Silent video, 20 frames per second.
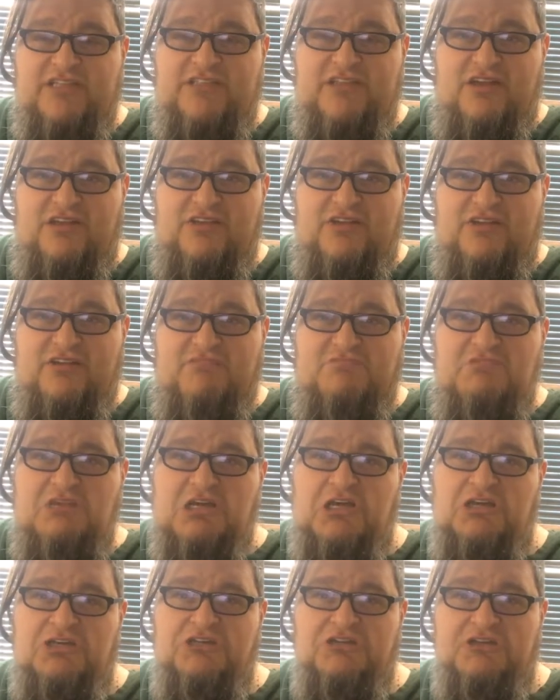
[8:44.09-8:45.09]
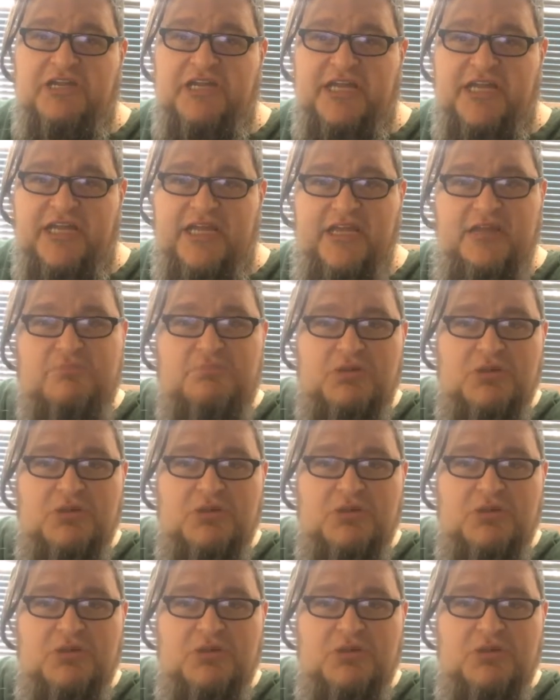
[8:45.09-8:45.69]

Southern country